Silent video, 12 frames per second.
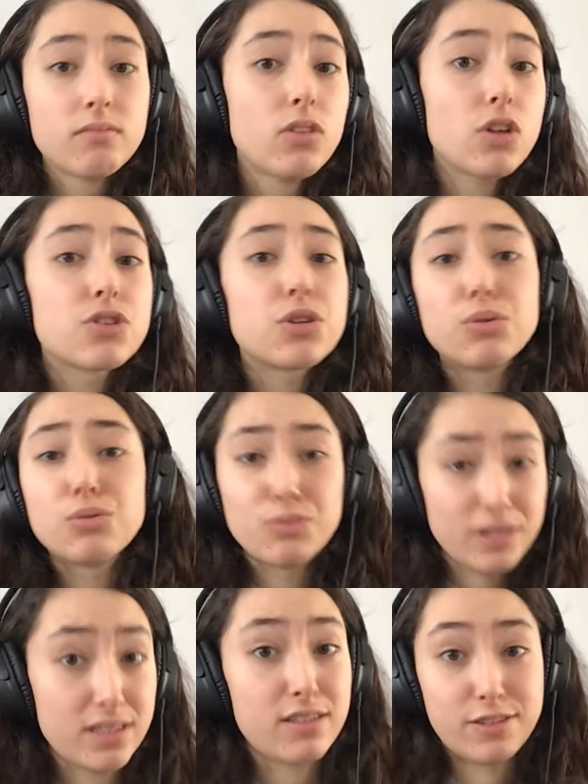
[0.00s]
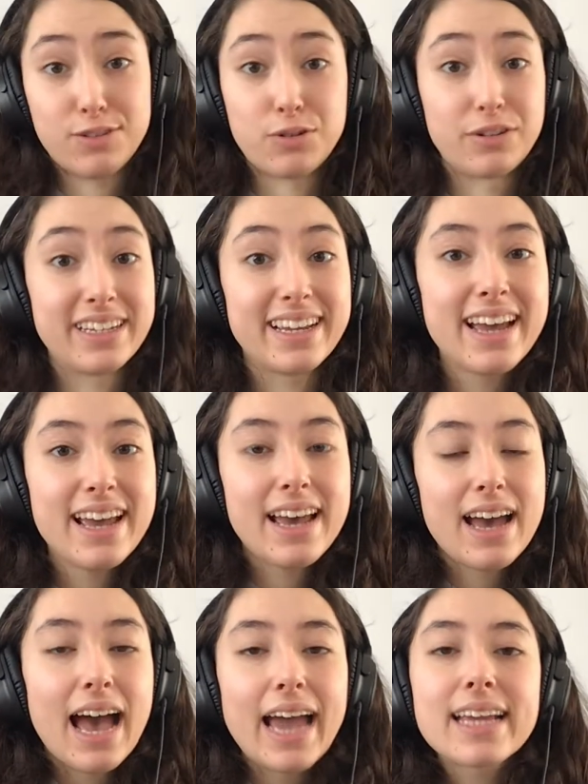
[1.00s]
So what's the story?
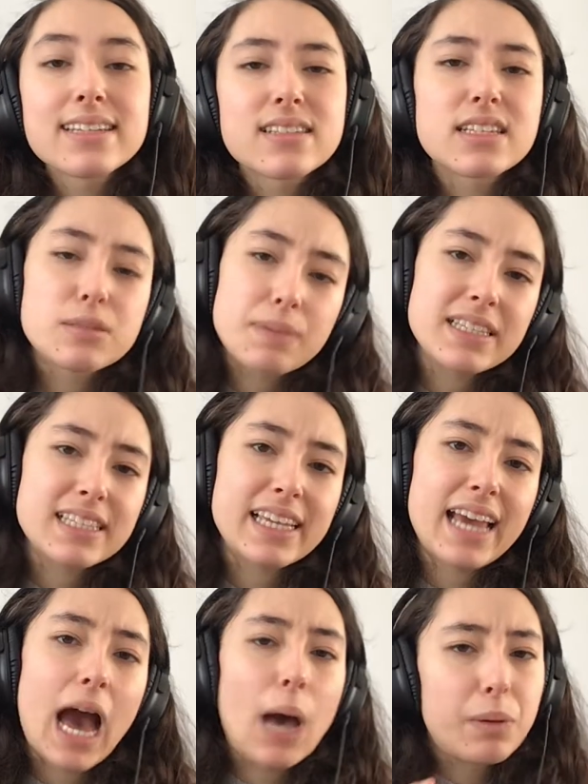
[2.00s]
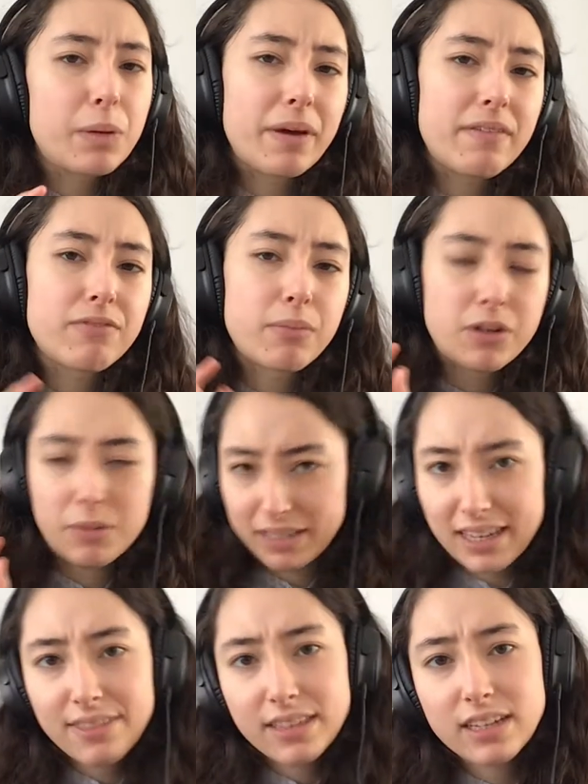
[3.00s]
I guess it's basically how I went from knowing
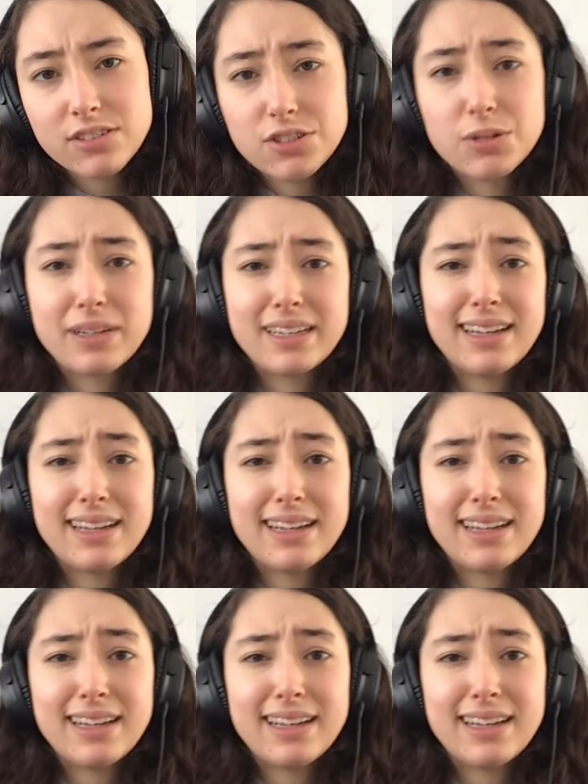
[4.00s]
nothing to knowing